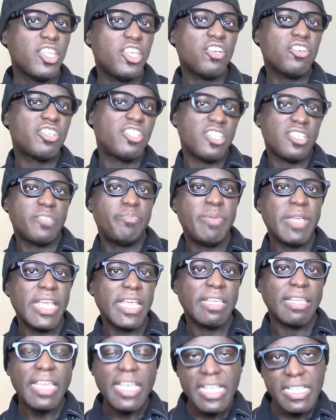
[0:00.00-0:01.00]
You're just
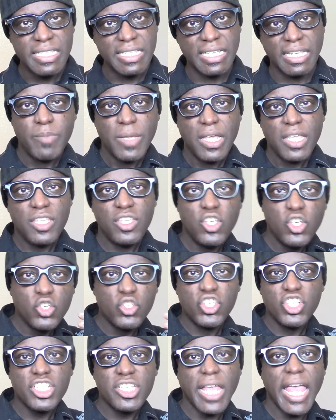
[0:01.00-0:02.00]
being lazy. You're
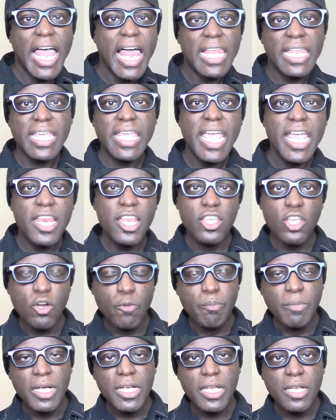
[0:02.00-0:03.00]
just allocating your
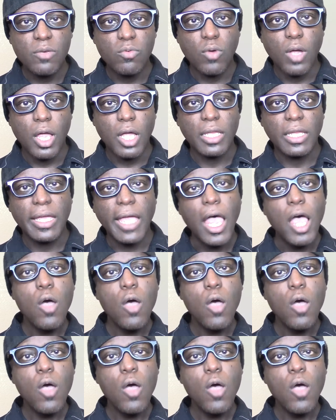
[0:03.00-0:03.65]
money wrongly.